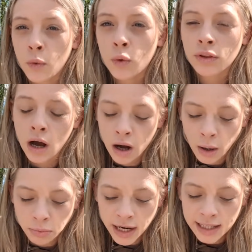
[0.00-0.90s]
for the
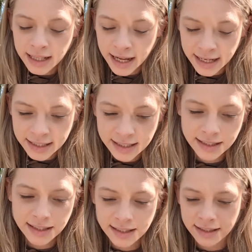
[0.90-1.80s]
heartbreak that
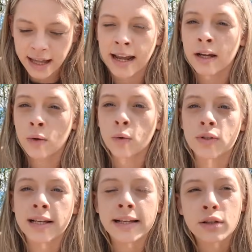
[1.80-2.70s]
it
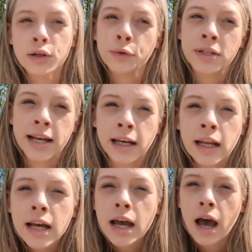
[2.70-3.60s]
causes losing
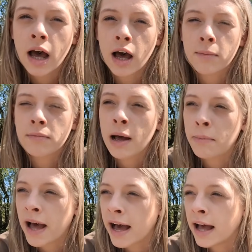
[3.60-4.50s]
a
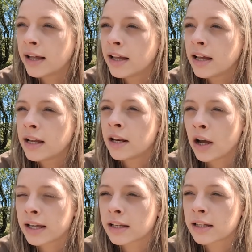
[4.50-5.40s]
pet, like